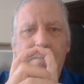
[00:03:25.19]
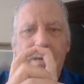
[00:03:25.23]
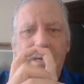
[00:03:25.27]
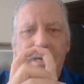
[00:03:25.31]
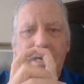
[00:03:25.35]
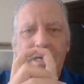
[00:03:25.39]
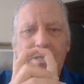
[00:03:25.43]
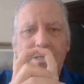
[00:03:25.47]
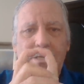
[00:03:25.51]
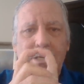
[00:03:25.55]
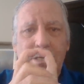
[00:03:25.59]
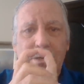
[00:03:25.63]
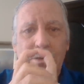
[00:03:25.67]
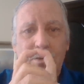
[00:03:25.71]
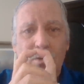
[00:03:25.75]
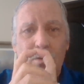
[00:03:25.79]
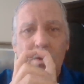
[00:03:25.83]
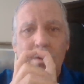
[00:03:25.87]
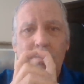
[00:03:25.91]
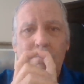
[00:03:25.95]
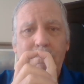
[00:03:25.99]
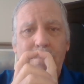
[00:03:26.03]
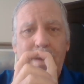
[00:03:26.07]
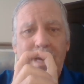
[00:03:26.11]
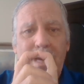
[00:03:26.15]
against a
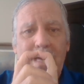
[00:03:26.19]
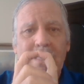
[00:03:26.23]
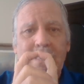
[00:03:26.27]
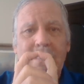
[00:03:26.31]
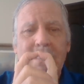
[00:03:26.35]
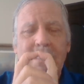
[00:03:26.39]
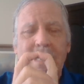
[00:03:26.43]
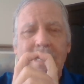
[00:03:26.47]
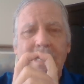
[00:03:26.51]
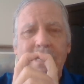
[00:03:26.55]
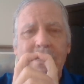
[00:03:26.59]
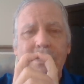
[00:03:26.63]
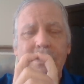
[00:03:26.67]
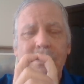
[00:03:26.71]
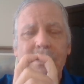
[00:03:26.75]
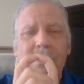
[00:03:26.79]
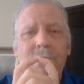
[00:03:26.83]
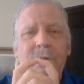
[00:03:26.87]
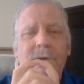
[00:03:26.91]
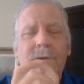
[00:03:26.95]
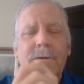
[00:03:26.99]
norm-based standard,